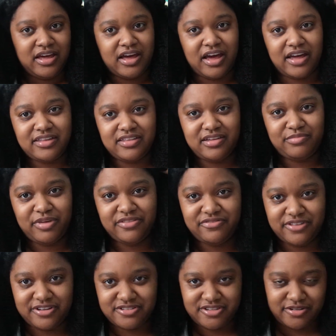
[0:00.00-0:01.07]
I think my
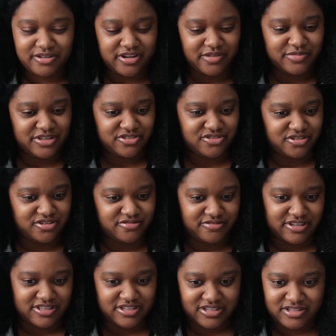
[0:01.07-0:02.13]
fears are coming true
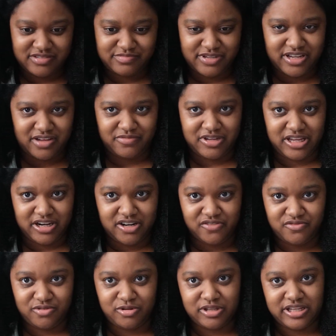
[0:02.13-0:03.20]
and this is becoming an
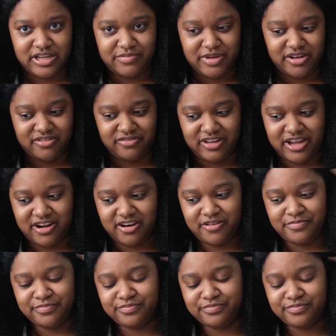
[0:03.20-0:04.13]
unruly amount of hair.